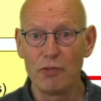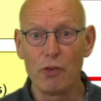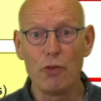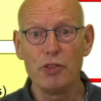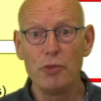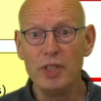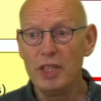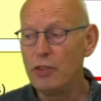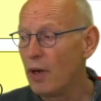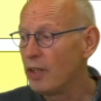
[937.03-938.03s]
Of course, you
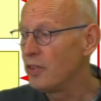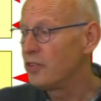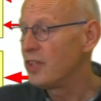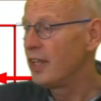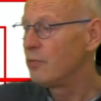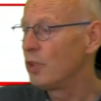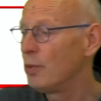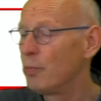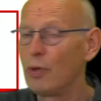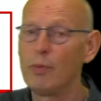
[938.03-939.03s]
need to understand what
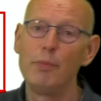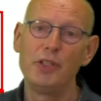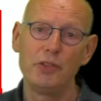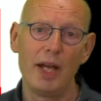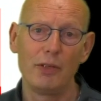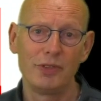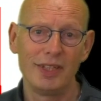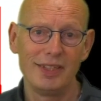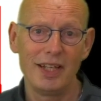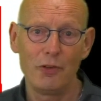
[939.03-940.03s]
the problem is about.
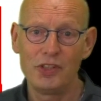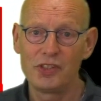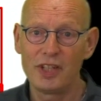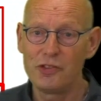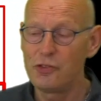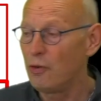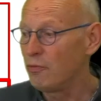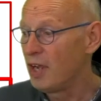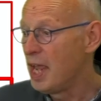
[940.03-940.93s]
There it starts off.